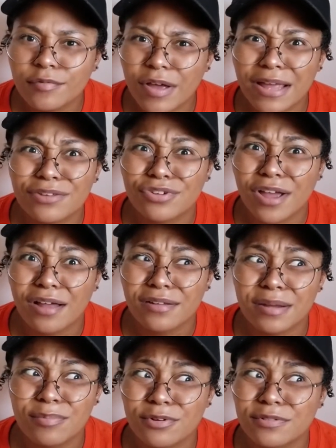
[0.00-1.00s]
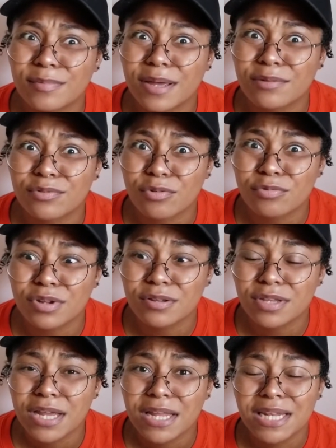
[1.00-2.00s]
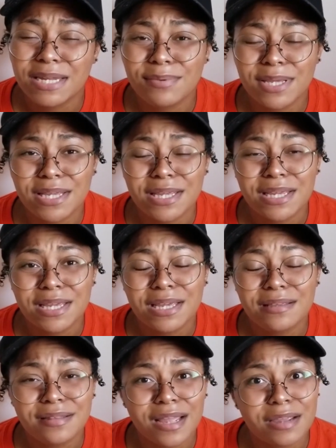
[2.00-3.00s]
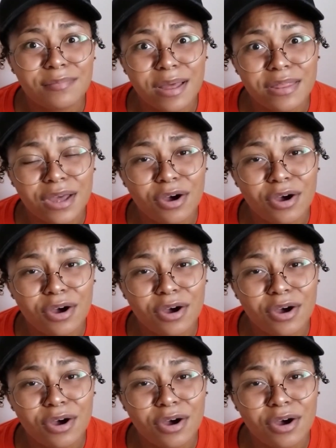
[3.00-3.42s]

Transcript: If I had a child and they brought somebody old enough to be his dang mother,